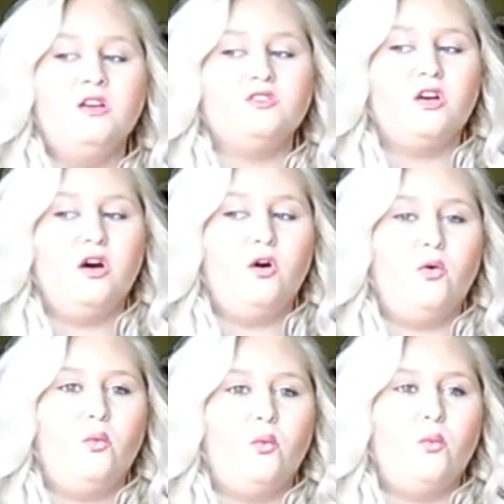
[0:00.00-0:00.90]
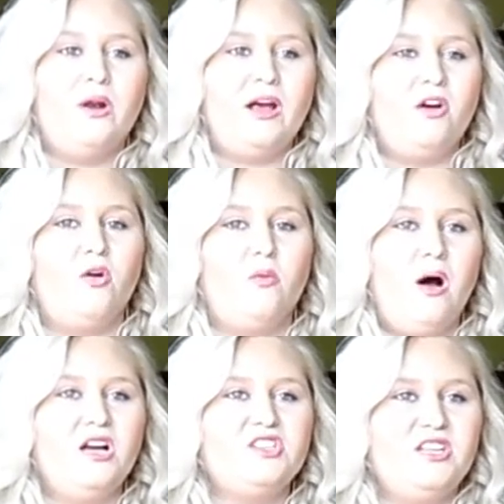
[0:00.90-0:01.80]
So when I go to
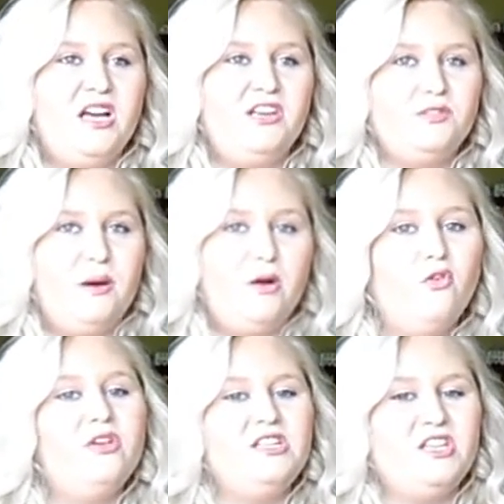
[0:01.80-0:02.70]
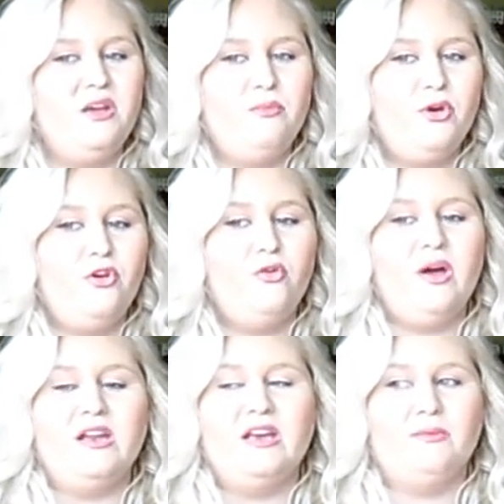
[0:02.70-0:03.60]
wash it, I use my oily shampoo
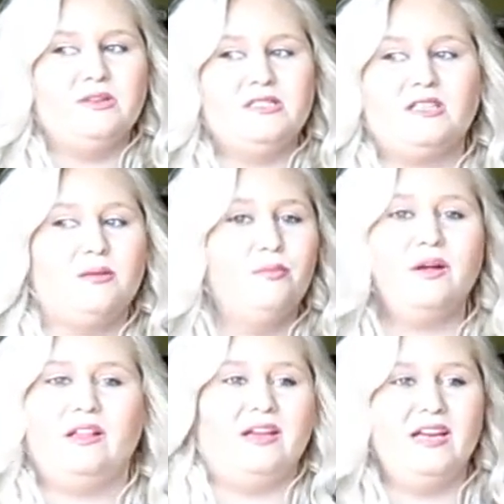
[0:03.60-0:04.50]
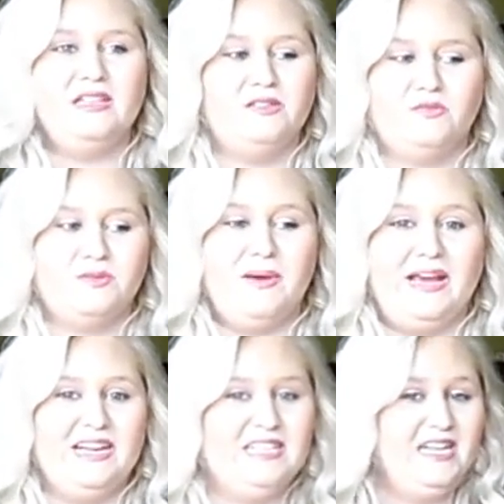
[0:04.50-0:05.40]
and it was
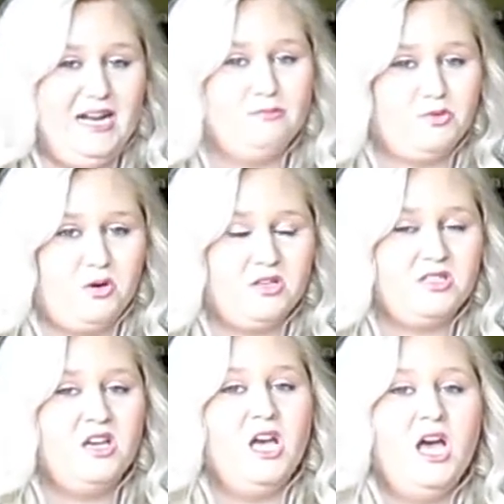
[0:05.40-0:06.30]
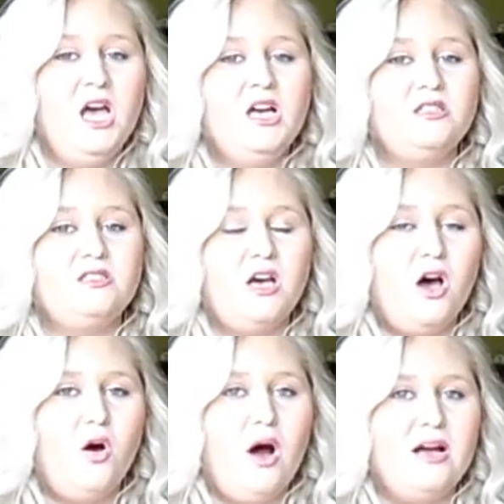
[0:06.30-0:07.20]
making it 10 times worse.
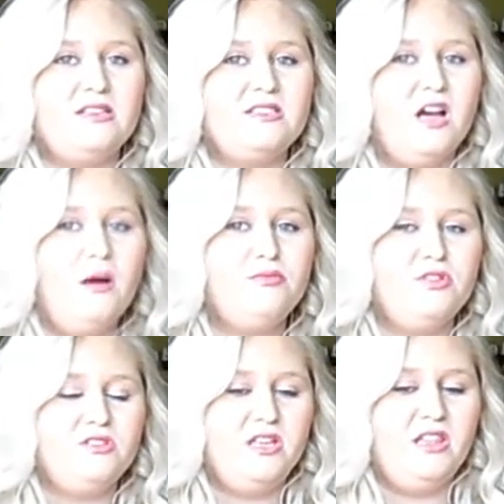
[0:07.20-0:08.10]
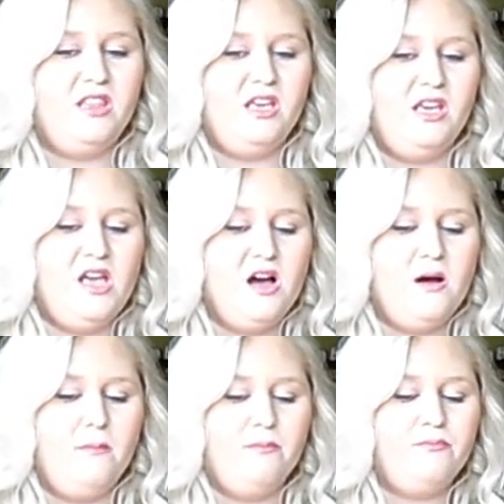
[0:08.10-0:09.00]
So I stopped using
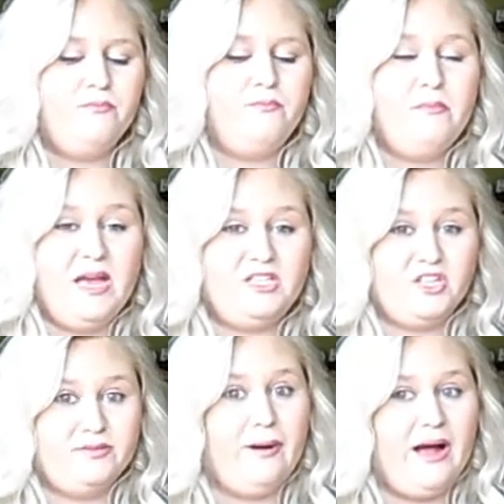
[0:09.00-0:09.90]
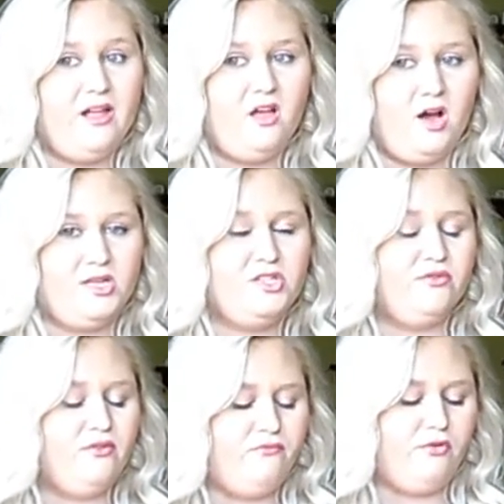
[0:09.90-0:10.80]
the Matrix
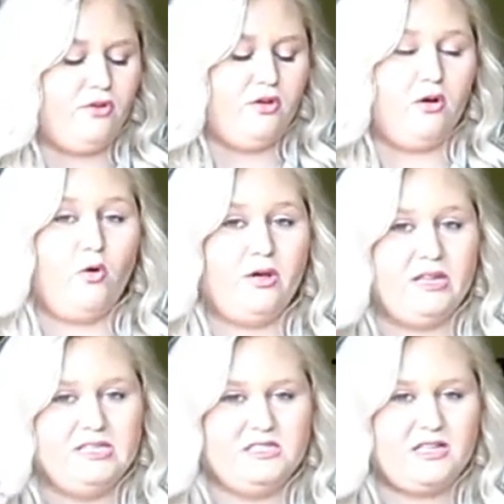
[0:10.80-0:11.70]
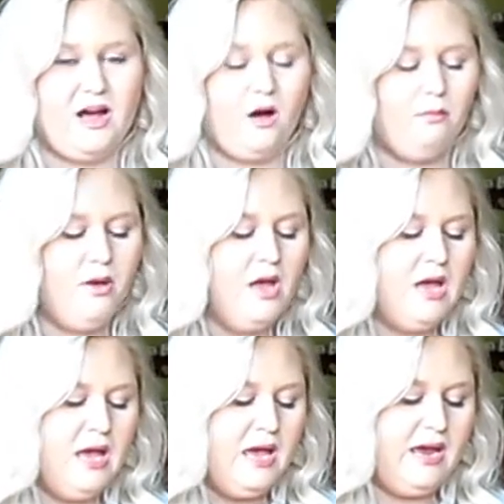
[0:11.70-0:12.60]
Biolage for the oily scalp,
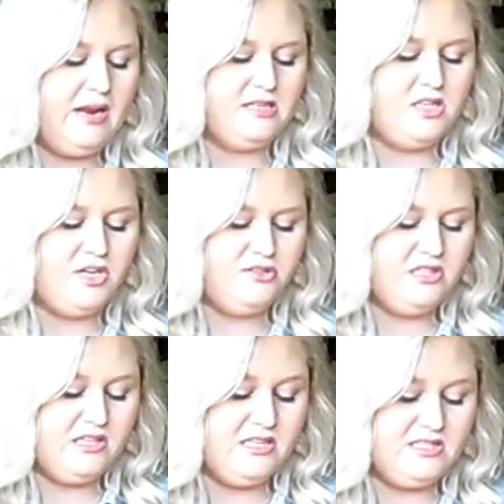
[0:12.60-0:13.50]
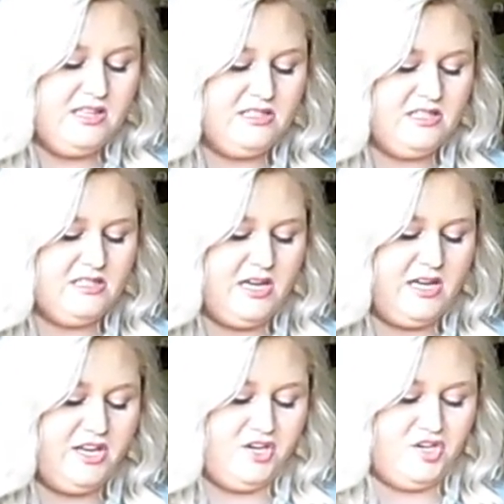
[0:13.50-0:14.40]
and I started using this, and this is
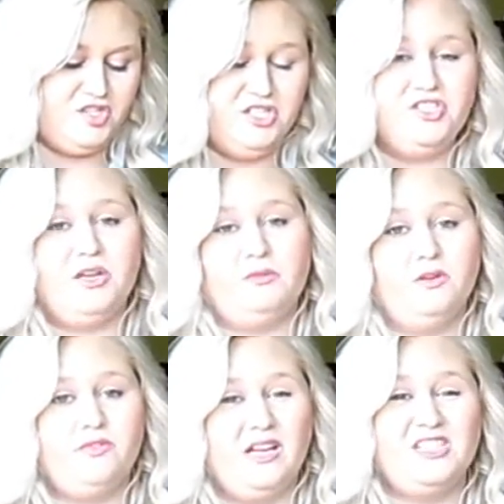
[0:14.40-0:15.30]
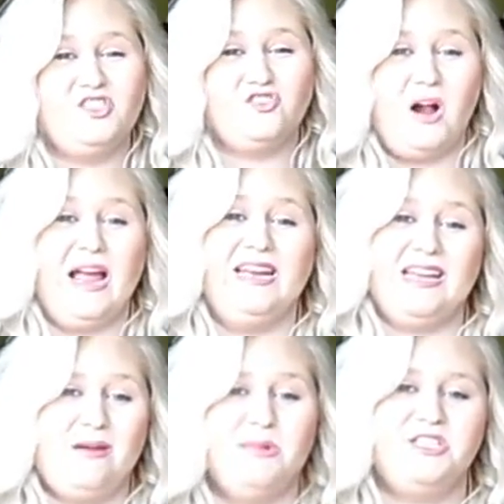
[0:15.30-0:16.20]
like a nourishing shampoo for dry and
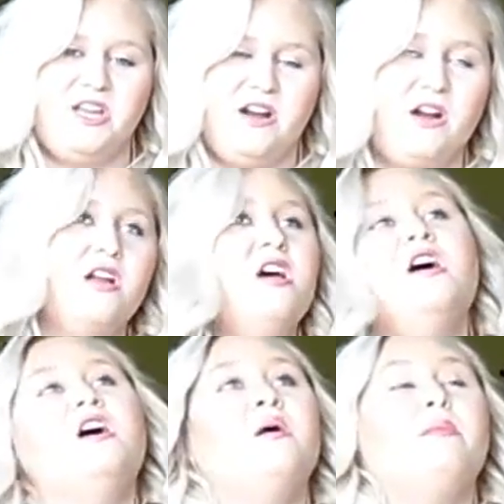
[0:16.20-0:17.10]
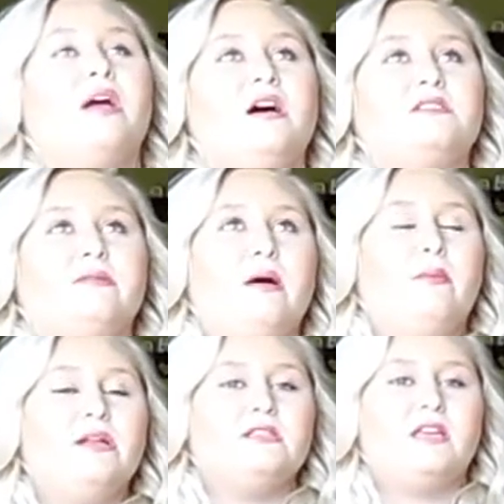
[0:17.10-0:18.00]
damaged hair. Because when I
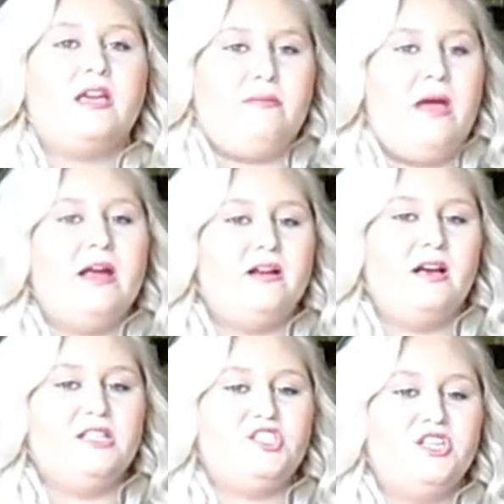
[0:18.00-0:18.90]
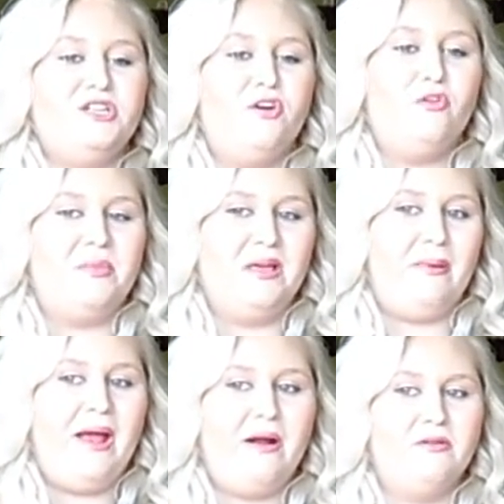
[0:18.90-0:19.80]
went to get my hair done, she told me that
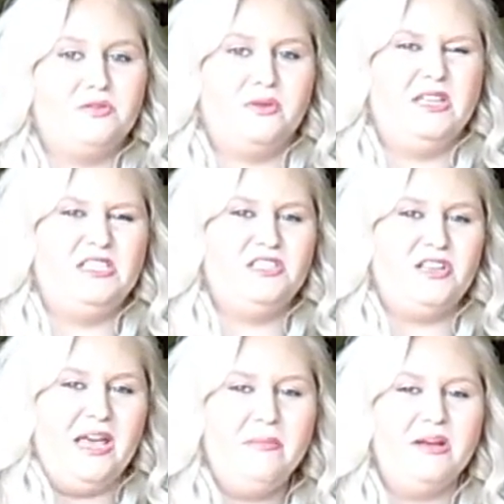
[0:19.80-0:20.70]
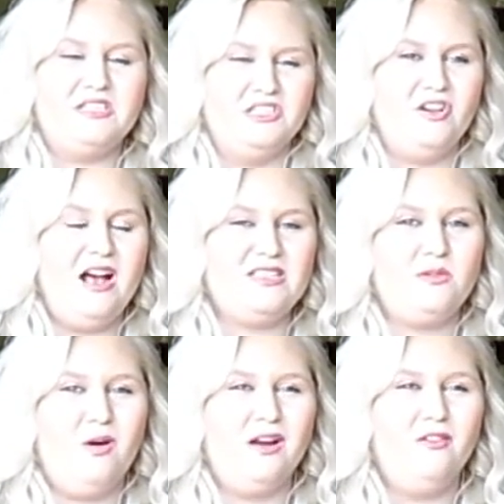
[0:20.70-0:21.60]
my hair was really damaged and dry. I was
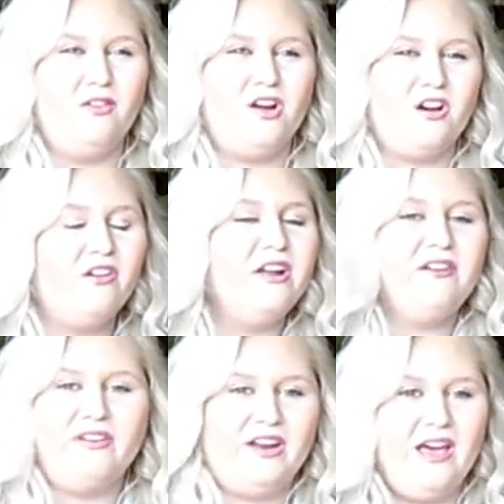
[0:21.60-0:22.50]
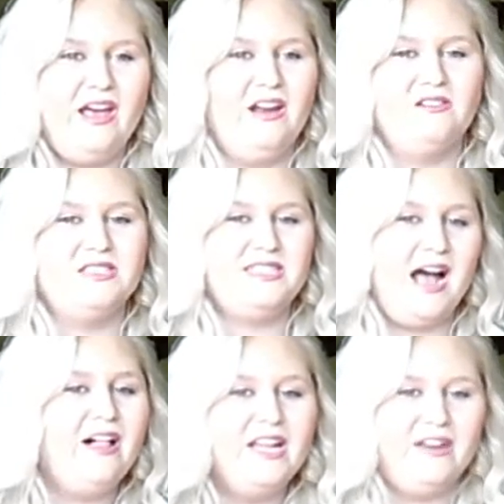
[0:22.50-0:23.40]
like, well, I don't curl it every day, I don't
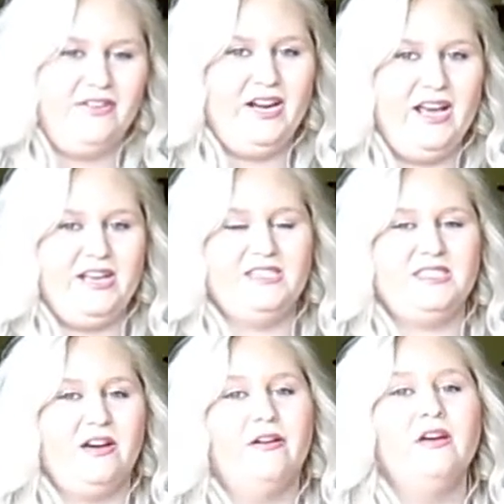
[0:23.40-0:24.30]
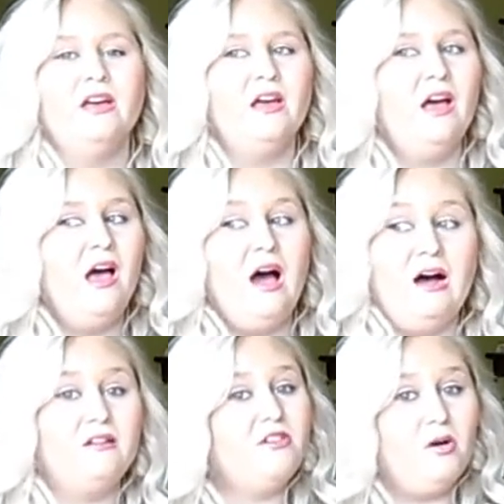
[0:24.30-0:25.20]
style it every day, so
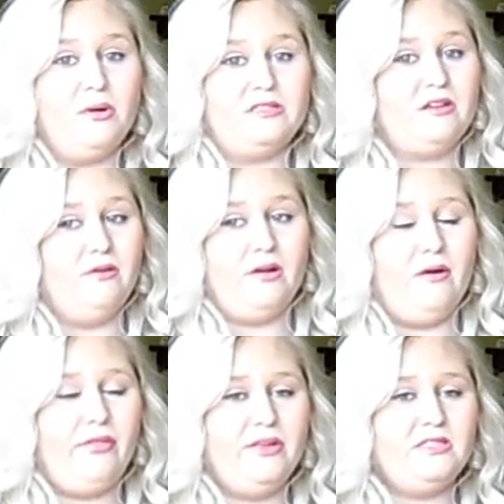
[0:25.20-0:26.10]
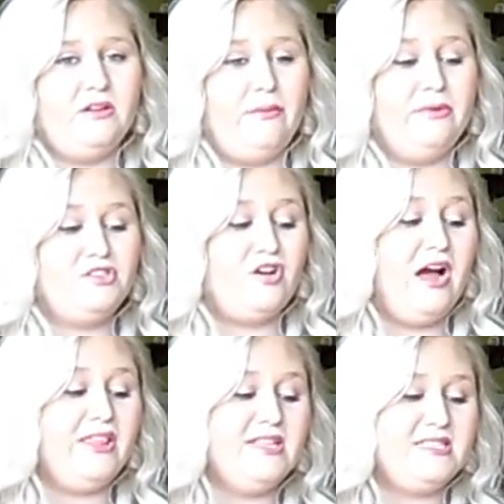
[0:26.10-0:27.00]
I don't know what's going on with it. So I've been
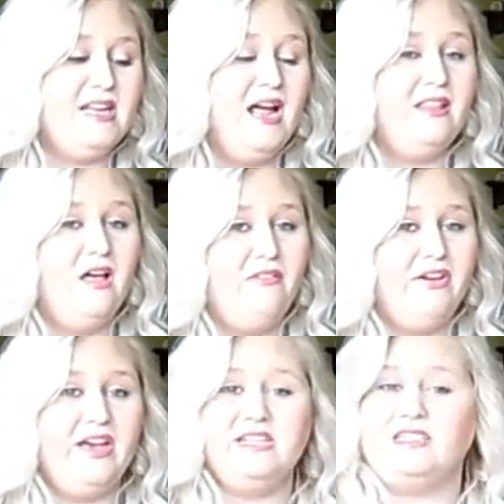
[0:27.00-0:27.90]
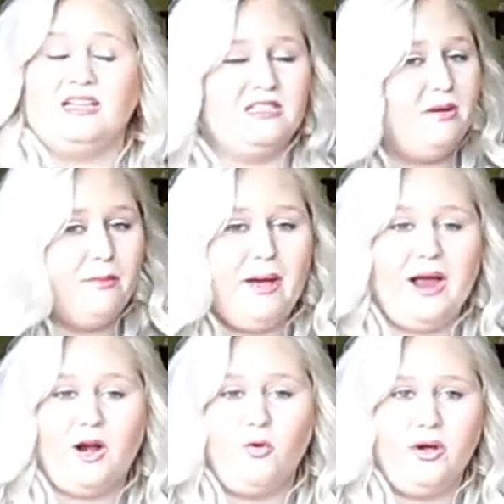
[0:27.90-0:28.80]
trying this and I love it. It doesn't make my
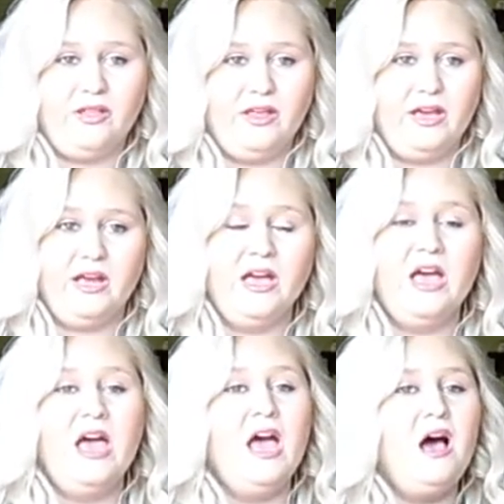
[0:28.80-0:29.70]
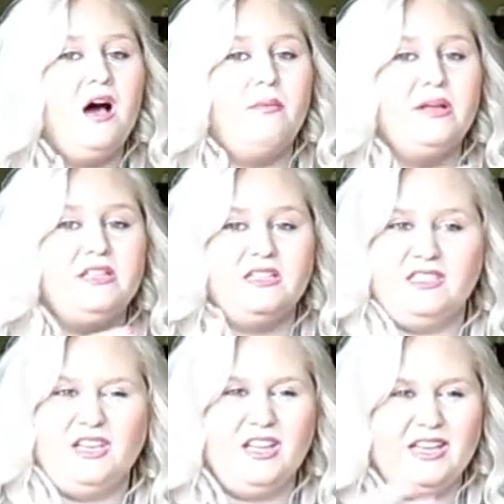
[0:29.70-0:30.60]
hair oily. It
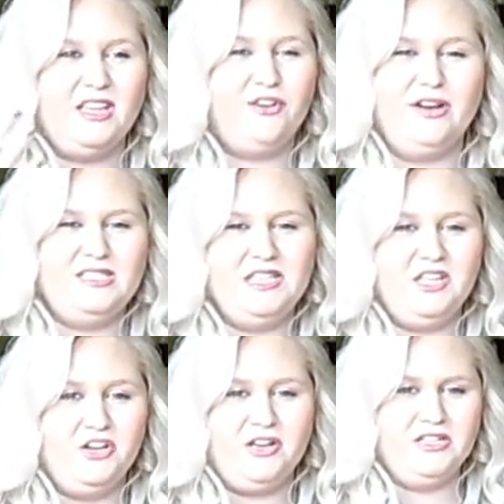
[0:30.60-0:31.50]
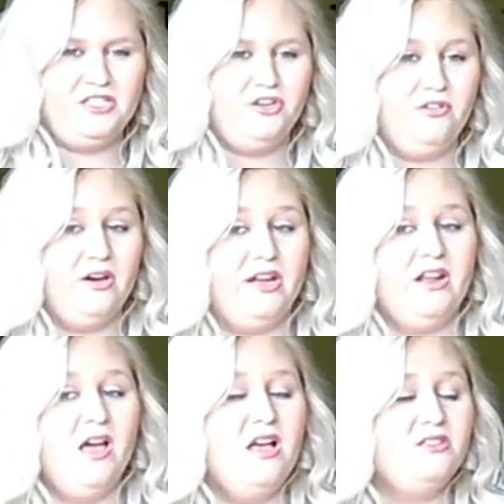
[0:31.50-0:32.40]
doesn't get the greasy look into
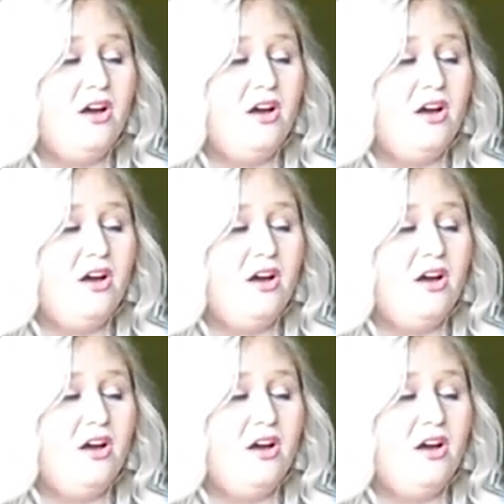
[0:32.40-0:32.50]
it.